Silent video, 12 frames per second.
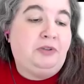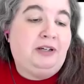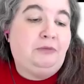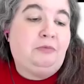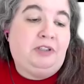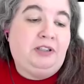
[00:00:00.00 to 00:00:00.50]
So,
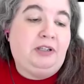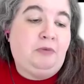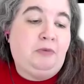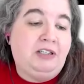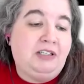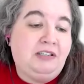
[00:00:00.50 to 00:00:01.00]
that really
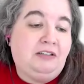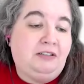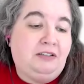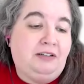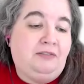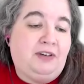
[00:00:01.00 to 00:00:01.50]
was
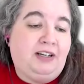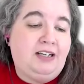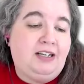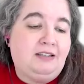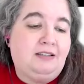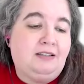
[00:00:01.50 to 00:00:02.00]
good
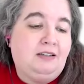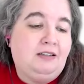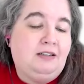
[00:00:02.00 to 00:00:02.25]
advice.